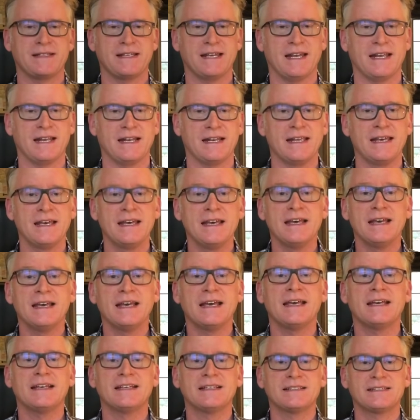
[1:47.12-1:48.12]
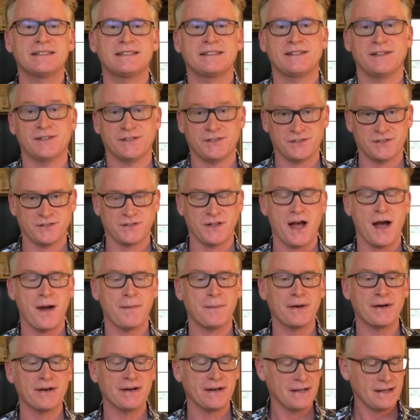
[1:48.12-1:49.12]
Dane is their
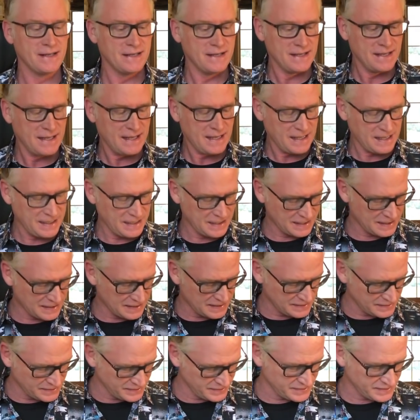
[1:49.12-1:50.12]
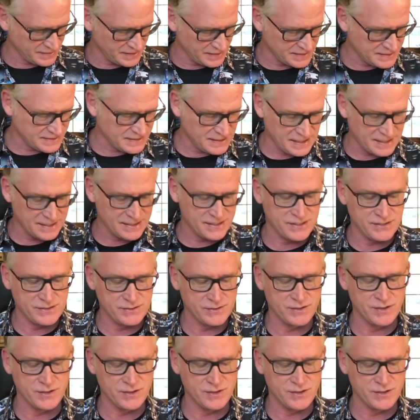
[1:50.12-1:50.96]
slobber. And it just gets on you